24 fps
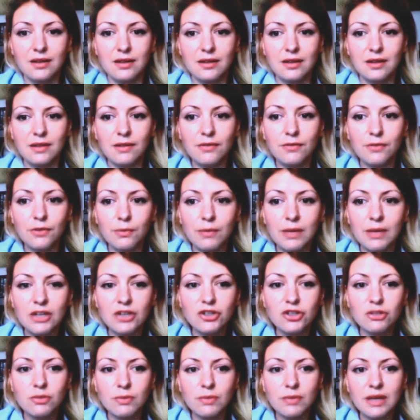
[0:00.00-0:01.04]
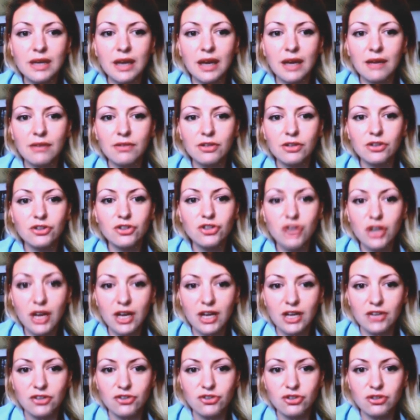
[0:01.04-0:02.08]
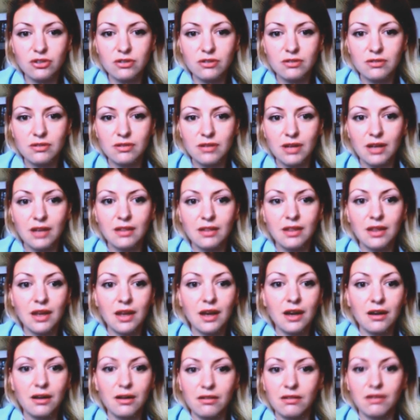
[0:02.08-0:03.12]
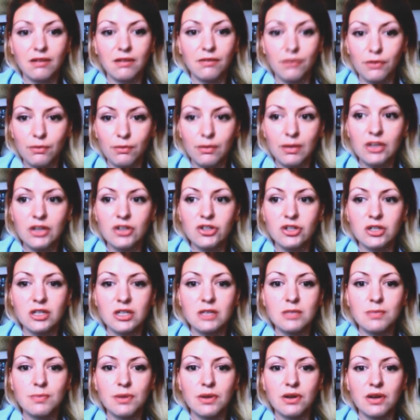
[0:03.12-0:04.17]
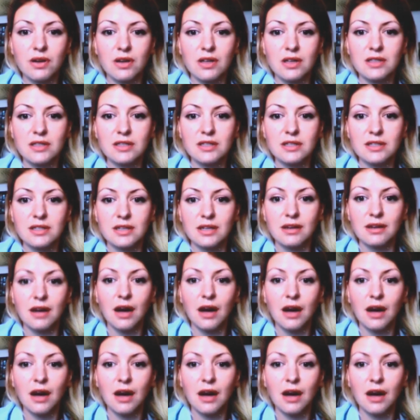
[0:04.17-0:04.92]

The information behavior changed, and their information experiences and